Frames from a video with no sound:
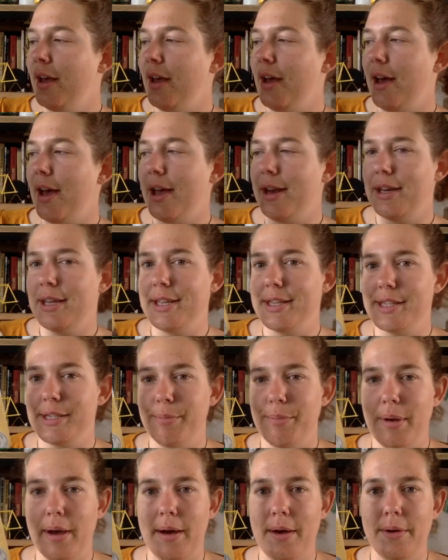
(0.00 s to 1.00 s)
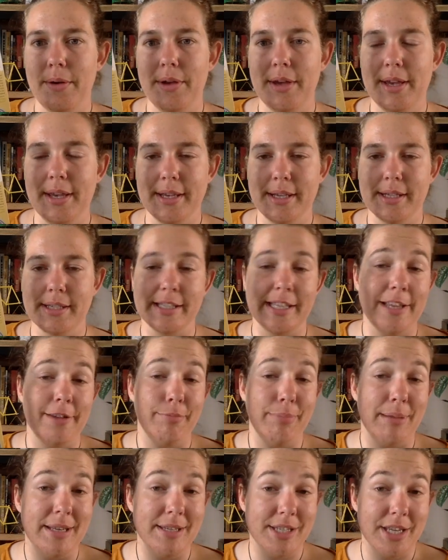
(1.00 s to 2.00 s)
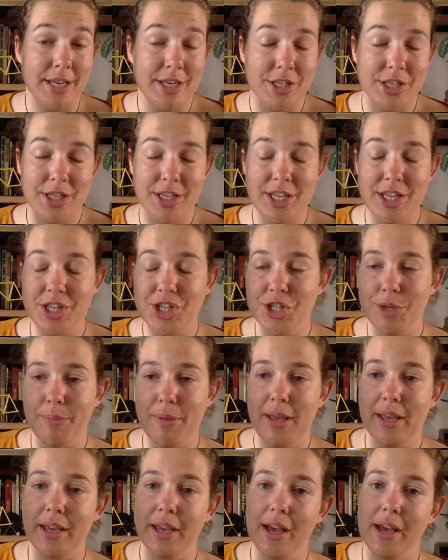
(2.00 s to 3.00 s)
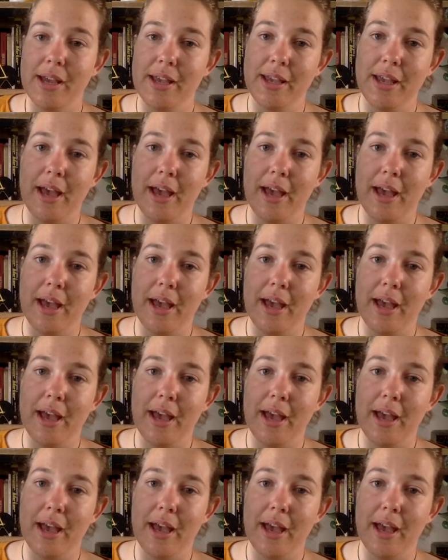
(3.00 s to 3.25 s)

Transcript: and it's about a slave plantation in Jamaica